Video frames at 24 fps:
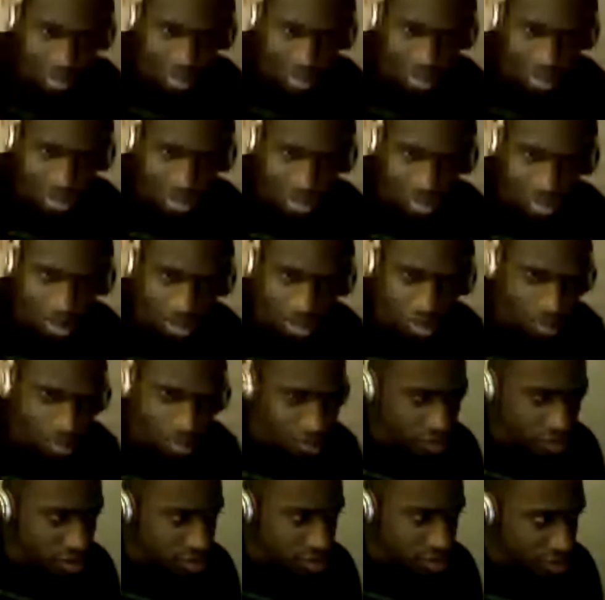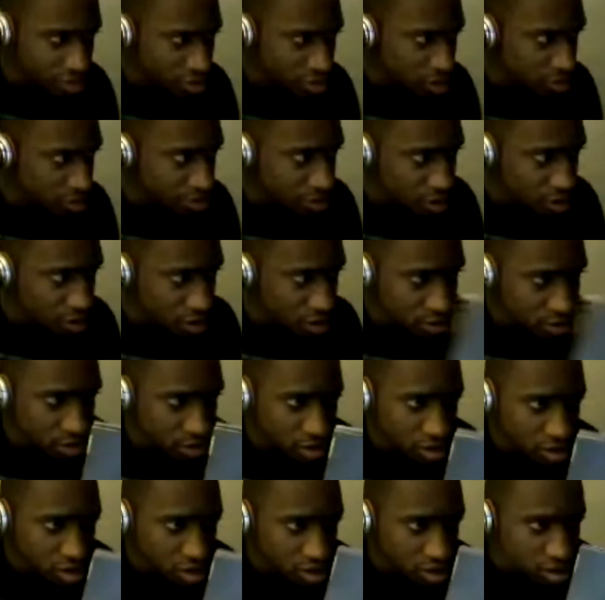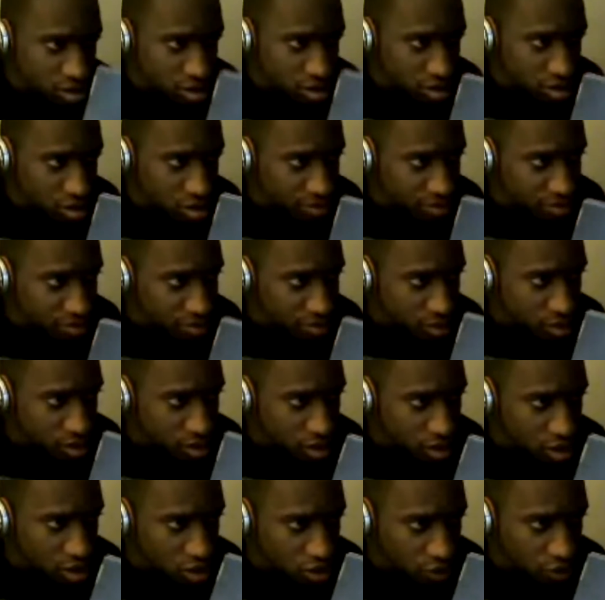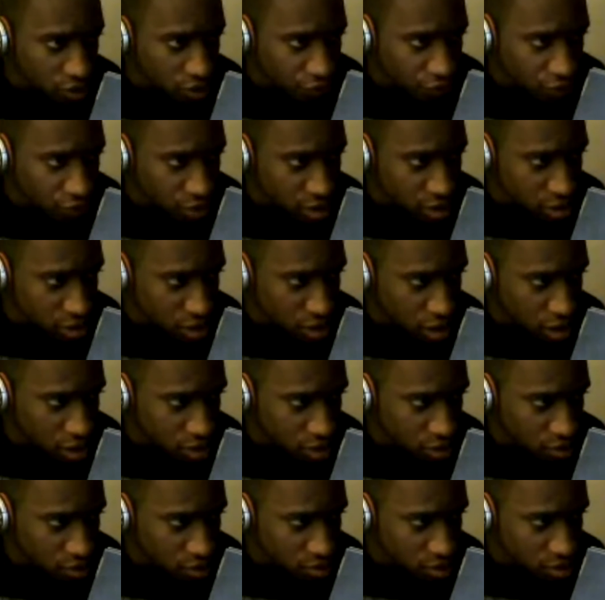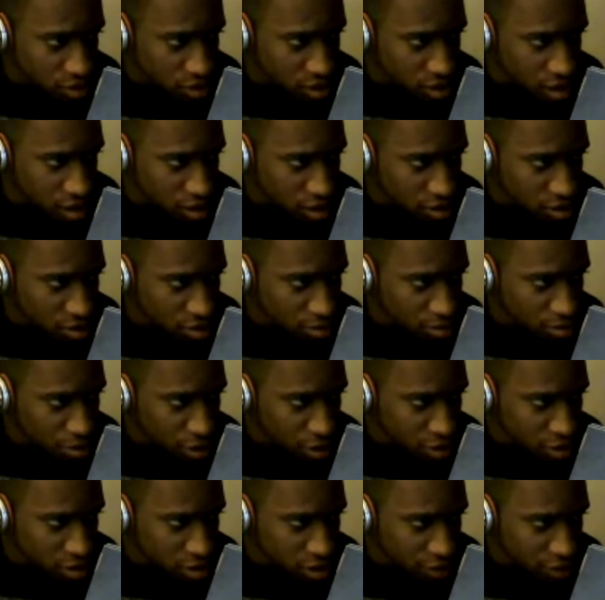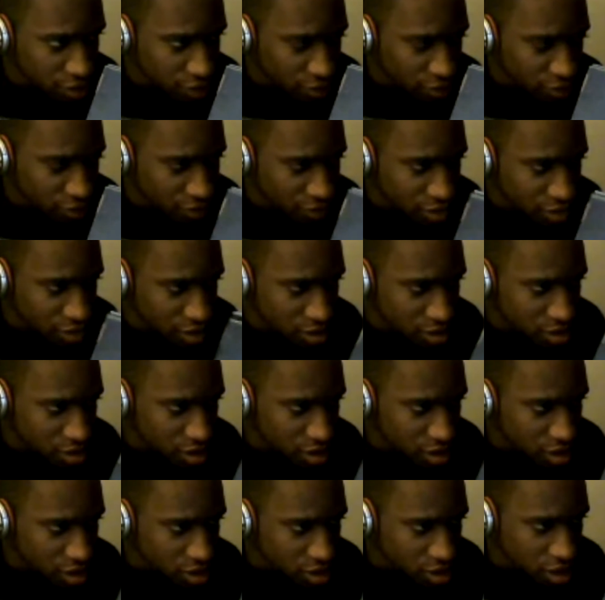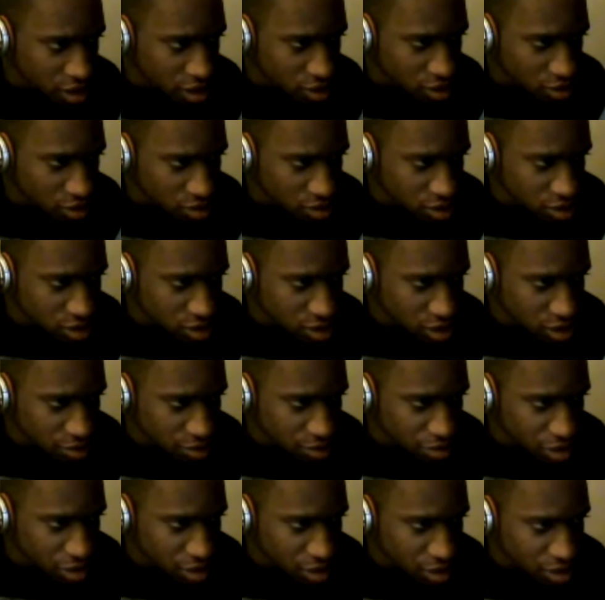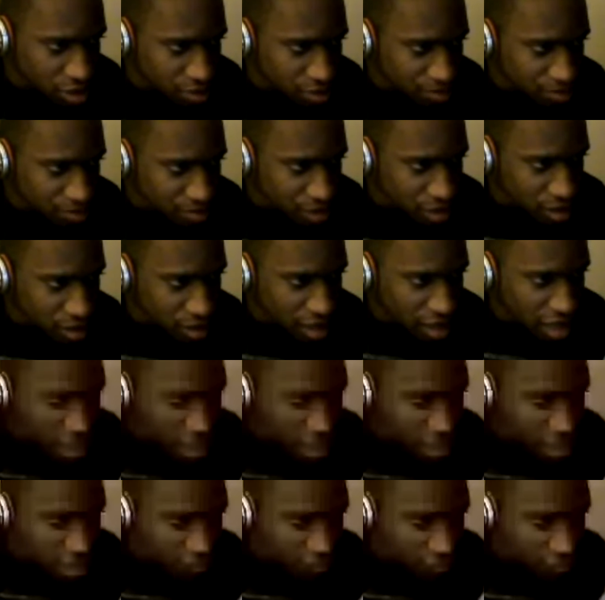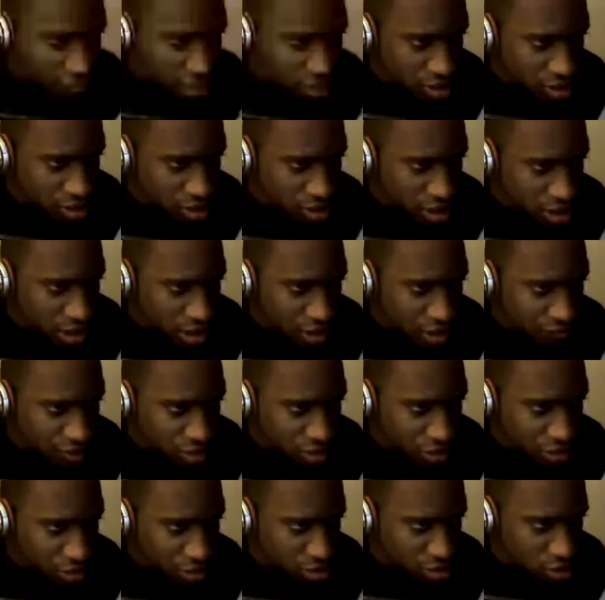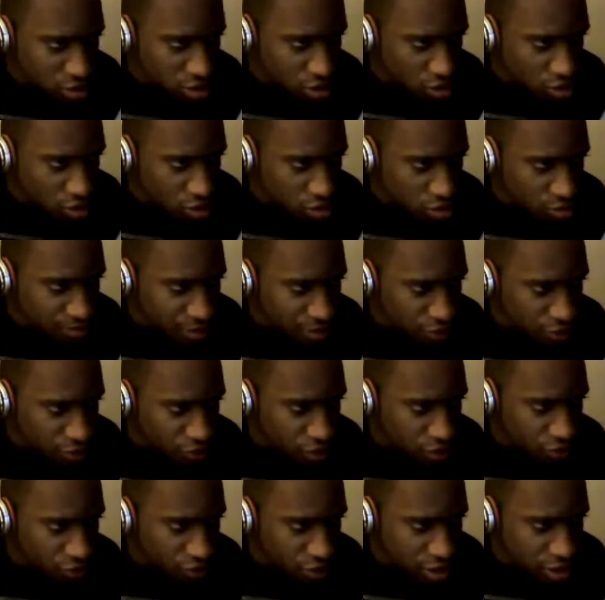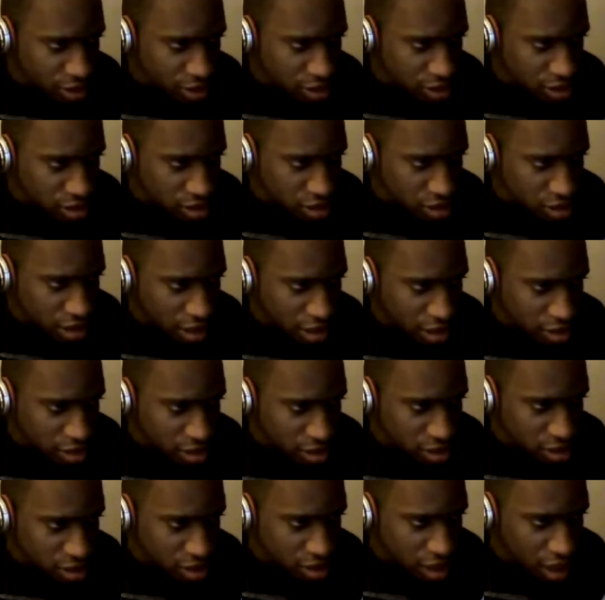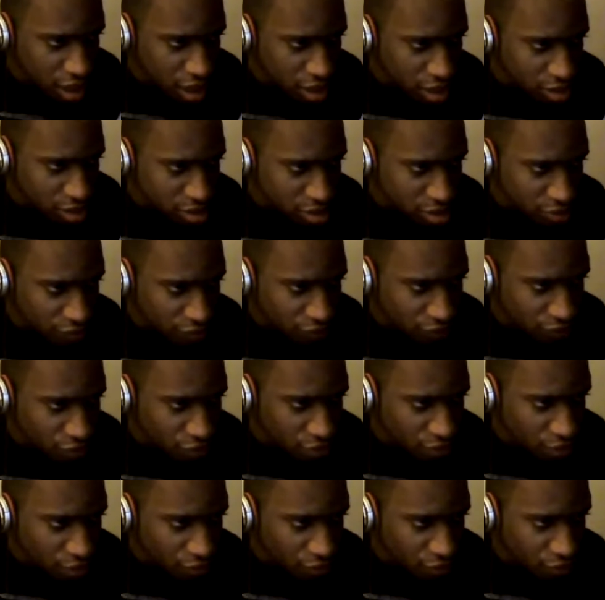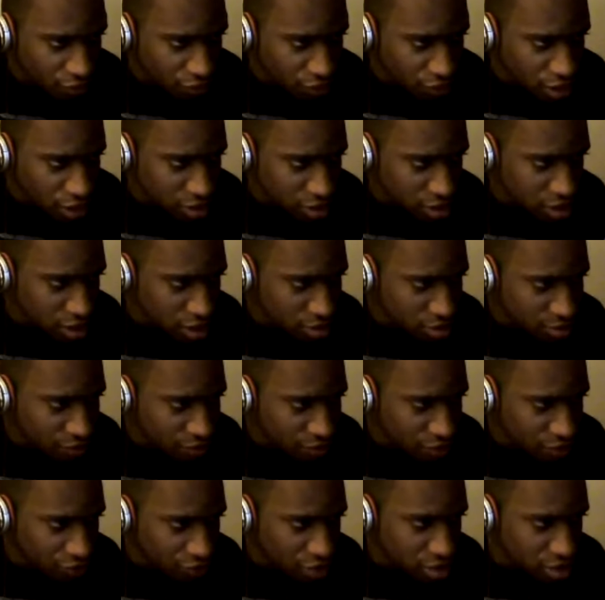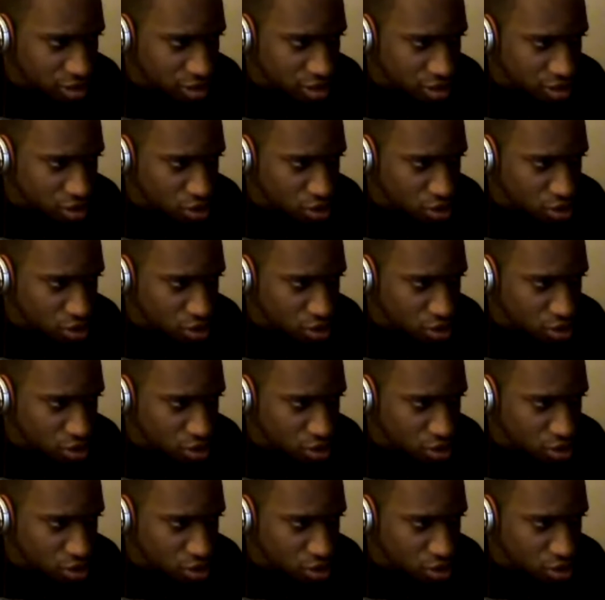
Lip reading: So where are we at now? It says, "Is your friend a cyclone?" Site up by Sarah Rodriguez. Cyclones could it be any of us, even you? So we created this handy guide for finding out if your friend's is